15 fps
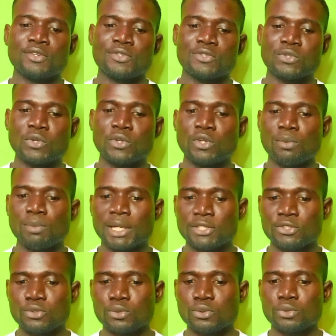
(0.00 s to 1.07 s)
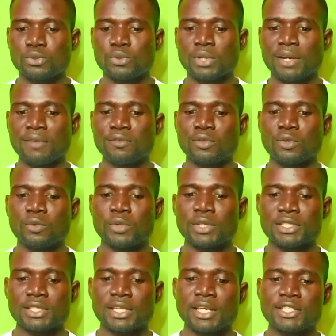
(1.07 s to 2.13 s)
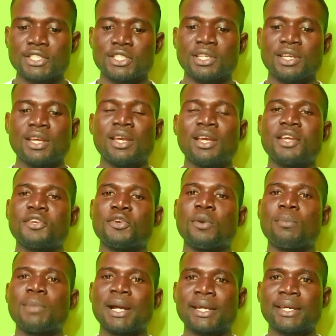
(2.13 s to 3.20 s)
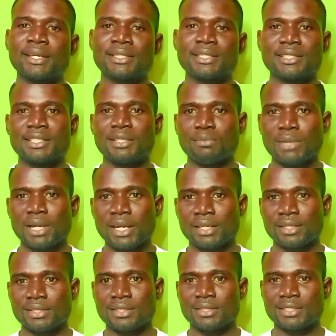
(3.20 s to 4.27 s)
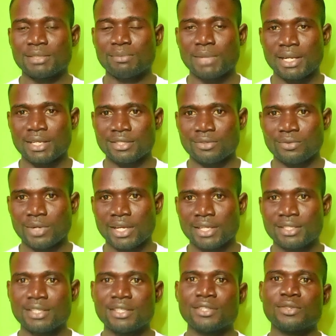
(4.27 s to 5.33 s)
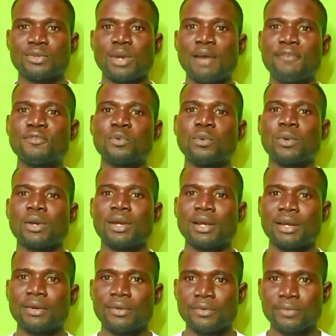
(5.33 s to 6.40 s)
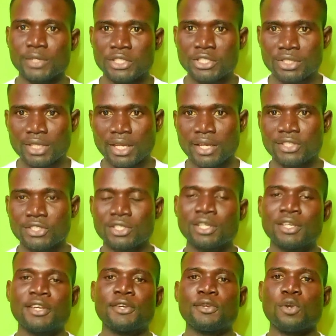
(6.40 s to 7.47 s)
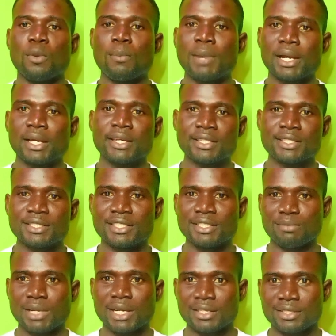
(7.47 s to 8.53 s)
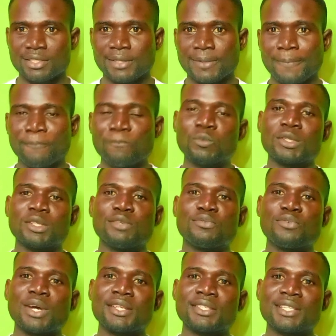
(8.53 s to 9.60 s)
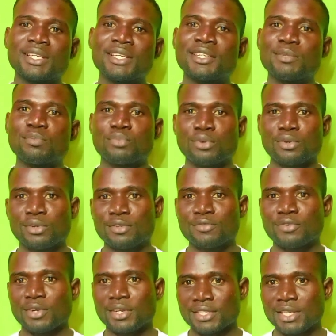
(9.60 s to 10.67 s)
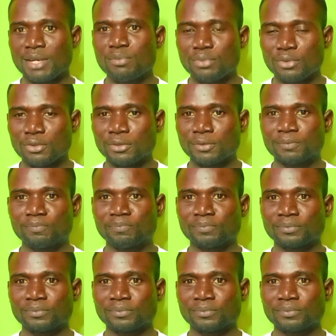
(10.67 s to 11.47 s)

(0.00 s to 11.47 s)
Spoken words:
So number two, you have to research your market demand, right? You have to research your market demand. If you are selling a product, for example,